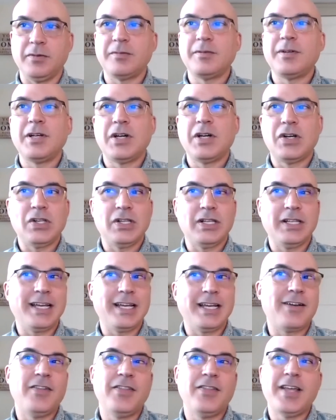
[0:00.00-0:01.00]

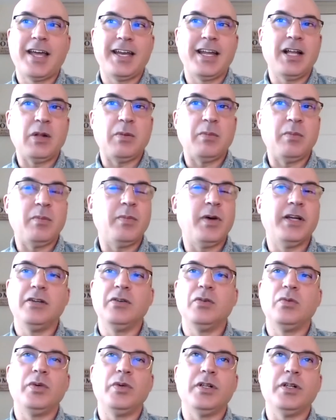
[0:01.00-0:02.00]
click on that help
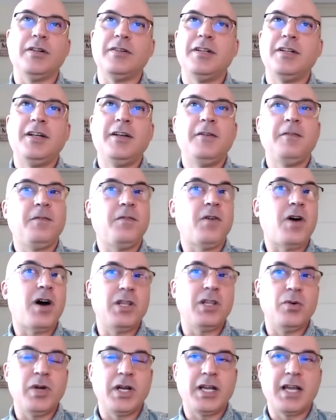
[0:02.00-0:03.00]
button, will
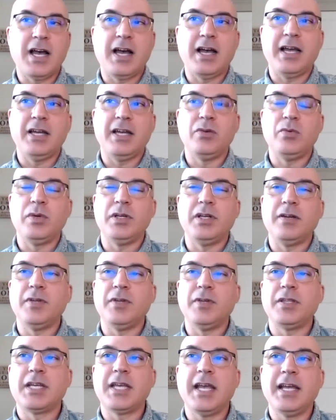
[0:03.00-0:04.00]
follow a guide, whatever
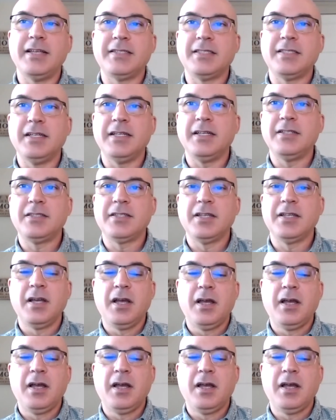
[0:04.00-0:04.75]
the case is,